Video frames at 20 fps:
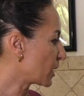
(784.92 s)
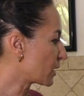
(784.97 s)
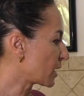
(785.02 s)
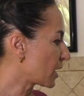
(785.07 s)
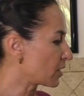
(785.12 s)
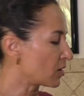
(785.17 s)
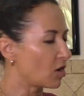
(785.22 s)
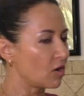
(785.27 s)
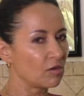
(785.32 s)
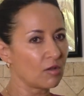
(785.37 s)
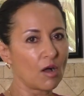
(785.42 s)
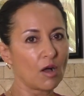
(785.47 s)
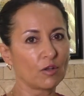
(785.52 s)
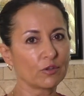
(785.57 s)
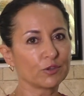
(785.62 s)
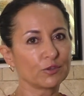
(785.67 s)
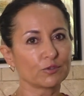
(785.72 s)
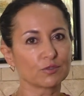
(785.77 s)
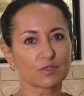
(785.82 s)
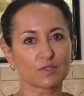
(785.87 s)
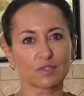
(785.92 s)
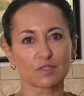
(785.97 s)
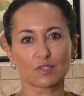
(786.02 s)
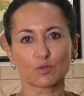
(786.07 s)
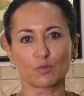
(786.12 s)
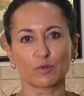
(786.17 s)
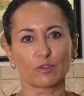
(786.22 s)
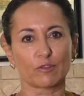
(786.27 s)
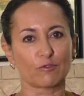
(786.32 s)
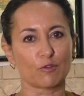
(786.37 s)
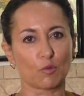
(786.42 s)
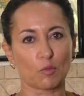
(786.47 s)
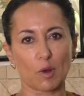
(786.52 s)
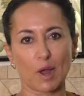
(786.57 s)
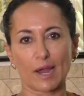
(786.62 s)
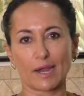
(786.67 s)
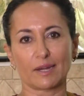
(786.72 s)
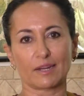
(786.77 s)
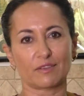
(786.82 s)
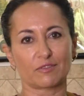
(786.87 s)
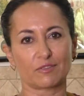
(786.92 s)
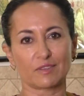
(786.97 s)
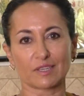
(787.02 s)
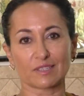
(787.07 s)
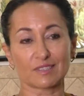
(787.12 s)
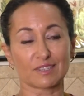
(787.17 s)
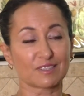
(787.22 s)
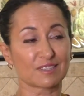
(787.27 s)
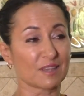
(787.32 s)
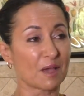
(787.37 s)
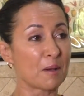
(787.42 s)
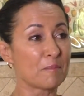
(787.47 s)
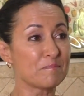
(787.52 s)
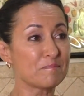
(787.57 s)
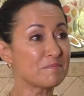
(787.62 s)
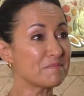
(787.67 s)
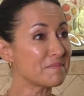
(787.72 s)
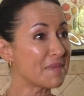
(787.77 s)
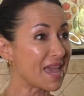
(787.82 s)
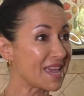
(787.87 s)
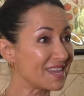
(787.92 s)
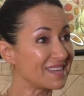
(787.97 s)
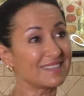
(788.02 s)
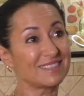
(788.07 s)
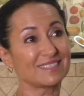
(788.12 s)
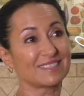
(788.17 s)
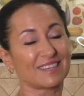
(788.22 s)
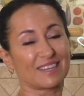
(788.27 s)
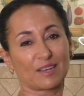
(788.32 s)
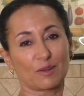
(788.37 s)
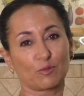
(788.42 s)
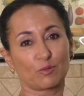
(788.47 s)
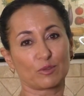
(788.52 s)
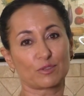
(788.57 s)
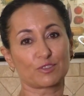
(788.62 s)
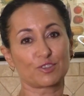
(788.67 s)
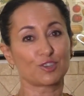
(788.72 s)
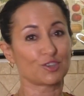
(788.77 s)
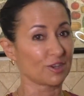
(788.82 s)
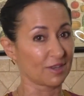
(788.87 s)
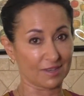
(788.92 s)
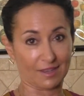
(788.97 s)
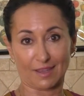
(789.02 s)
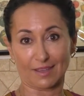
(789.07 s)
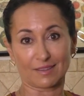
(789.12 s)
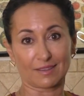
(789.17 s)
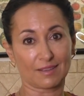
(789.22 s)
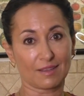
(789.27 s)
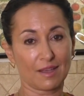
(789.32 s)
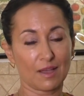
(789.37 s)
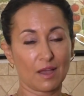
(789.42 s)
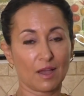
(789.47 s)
again, I'll, I'll use this with a variety of things. It's amazing with chicken.